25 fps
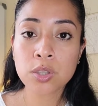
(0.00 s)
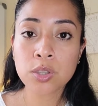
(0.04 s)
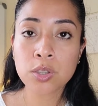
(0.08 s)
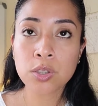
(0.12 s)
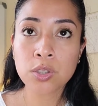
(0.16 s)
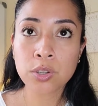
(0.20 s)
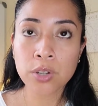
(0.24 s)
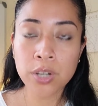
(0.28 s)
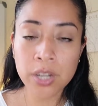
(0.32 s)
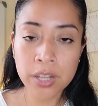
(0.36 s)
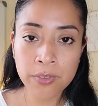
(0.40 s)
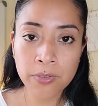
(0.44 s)

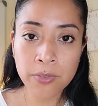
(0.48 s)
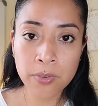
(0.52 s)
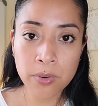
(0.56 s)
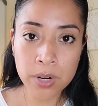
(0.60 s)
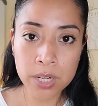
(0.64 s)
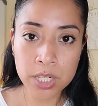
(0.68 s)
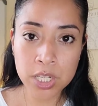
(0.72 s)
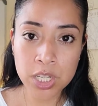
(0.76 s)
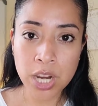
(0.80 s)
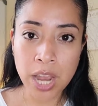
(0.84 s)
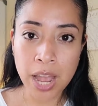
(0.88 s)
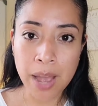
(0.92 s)

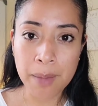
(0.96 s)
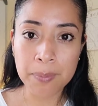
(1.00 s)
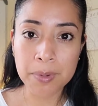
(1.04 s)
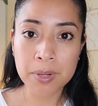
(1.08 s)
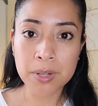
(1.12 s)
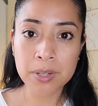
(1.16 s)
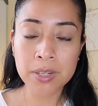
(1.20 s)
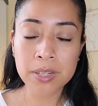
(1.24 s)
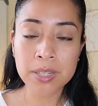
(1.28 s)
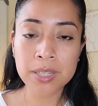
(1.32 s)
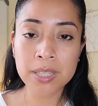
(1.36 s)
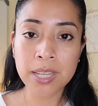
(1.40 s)
34
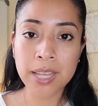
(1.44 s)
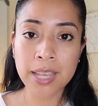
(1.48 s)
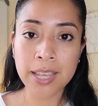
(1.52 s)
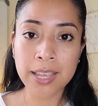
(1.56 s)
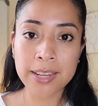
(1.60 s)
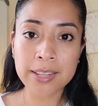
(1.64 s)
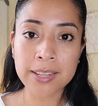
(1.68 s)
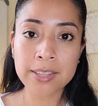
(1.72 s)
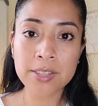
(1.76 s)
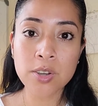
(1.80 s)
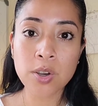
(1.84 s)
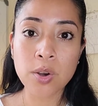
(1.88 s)
chapters
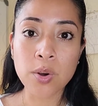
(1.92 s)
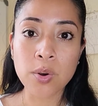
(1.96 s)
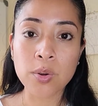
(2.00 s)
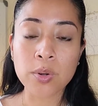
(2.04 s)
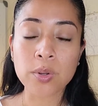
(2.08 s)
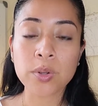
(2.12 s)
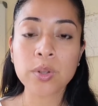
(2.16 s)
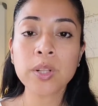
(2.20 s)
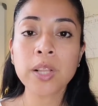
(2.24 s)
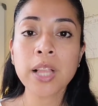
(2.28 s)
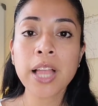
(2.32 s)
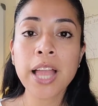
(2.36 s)
in
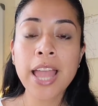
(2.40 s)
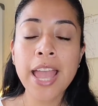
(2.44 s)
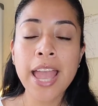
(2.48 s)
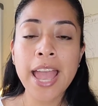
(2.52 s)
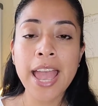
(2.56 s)
total,